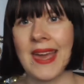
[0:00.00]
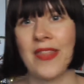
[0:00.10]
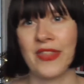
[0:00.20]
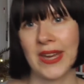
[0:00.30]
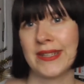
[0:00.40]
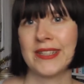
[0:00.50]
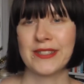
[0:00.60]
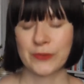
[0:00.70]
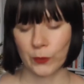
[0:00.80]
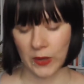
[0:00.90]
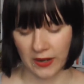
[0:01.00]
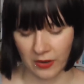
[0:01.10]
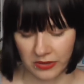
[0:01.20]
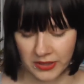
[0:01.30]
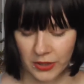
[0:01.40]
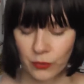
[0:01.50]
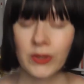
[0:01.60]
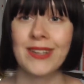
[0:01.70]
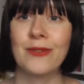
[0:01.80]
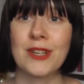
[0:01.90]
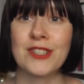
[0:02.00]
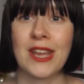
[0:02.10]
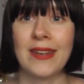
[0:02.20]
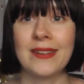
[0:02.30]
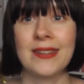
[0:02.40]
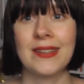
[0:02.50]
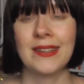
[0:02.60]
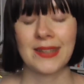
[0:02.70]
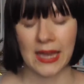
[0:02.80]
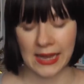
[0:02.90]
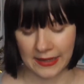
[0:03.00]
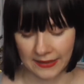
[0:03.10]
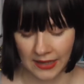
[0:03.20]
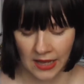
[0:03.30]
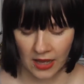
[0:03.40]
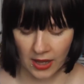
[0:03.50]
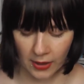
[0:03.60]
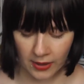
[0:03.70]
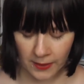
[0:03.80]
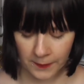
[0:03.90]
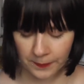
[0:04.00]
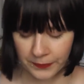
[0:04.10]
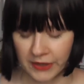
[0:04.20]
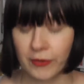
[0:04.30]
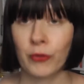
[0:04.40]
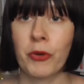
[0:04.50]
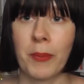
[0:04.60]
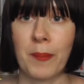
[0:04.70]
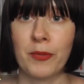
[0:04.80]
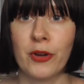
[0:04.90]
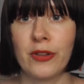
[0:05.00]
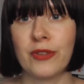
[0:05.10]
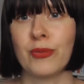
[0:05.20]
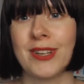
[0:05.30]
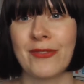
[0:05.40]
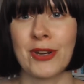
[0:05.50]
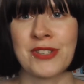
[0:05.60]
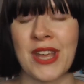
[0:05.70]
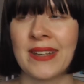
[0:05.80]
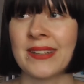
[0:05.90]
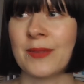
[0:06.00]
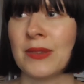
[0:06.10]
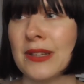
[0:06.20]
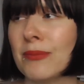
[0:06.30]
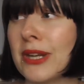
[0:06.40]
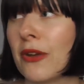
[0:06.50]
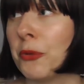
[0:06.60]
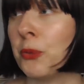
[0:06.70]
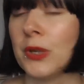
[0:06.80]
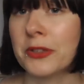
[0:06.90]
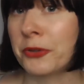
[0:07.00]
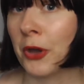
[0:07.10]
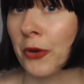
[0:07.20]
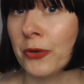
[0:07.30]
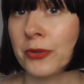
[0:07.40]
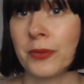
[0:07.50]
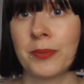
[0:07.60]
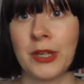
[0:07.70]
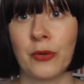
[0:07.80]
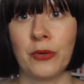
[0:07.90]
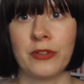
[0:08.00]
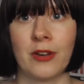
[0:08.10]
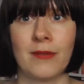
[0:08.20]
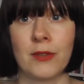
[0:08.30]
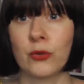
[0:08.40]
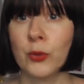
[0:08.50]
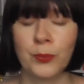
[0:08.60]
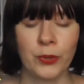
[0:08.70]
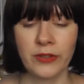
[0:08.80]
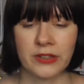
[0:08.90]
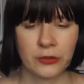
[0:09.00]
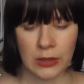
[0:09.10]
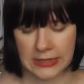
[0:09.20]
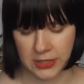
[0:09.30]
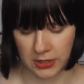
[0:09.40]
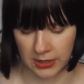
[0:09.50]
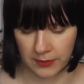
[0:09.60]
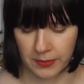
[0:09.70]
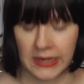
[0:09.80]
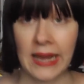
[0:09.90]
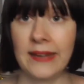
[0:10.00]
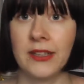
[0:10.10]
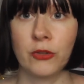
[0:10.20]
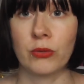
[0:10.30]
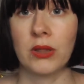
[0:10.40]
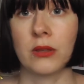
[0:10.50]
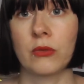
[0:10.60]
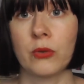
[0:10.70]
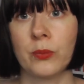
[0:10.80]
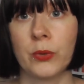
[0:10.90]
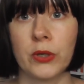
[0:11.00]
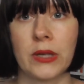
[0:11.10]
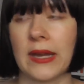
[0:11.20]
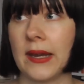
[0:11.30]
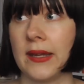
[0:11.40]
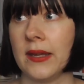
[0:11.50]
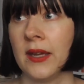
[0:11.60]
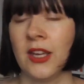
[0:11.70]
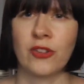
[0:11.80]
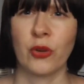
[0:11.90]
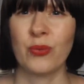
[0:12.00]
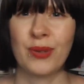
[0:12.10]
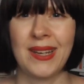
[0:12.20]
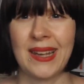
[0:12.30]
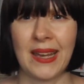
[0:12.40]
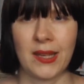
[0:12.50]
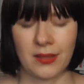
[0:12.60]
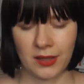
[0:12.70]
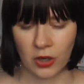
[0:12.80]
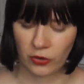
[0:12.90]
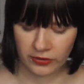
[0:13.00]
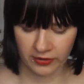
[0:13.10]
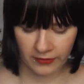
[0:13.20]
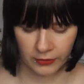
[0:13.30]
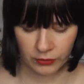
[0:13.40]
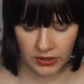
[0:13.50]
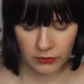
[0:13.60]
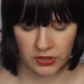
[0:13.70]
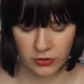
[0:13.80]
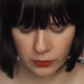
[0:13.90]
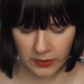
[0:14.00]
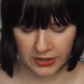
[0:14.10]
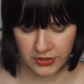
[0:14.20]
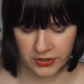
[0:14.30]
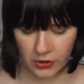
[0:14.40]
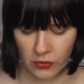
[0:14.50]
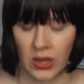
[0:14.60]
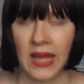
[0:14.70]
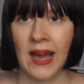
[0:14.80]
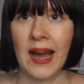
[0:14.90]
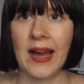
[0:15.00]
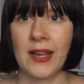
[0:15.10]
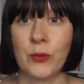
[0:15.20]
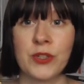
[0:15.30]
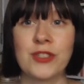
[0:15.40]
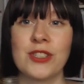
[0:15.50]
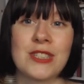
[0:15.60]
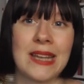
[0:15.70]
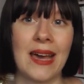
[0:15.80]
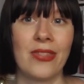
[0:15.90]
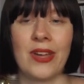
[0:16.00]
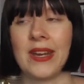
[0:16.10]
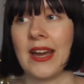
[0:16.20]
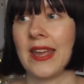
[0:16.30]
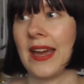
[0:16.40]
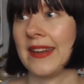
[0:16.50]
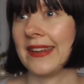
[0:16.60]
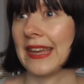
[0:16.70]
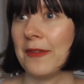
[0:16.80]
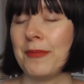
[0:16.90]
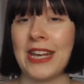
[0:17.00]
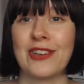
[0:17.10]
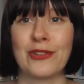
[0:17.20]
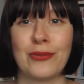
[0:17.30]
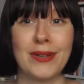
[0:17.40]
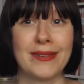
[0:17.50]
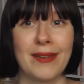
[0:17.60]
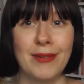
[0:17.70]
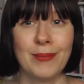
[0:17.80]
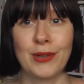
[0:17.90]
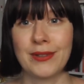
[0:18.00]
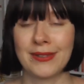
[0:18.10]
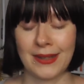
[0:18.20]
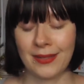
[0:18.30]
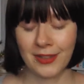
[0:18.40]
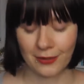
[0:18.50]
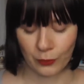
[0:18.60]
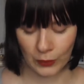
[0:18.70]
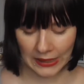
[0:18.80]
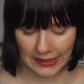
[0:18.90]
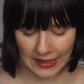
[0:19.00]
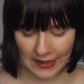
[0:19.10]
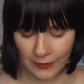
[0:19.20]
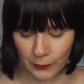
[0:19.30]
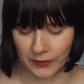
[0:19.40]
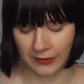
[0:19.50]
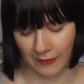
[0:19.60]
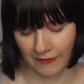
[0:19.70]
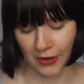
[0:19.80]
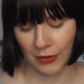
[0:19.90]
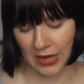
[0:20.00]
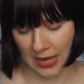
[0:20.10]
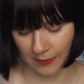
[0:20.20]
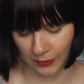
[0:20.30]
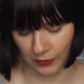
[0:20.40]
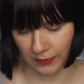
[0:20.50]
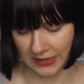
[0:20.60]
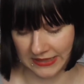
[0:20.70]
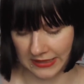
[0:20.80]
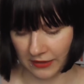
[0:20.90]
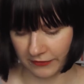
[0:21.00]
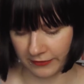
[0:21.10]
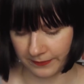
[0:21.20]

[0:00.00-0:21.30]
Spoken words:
and that is where the reading rush ended. And if you remember, the reading rush ended a little bit on a weird note because of the group book situation, but I didn't read the group book, and I don't really like the hosts of the reading rush too much, so I was just glad that I had again managed to read 7 books in this week and was very happy with myself.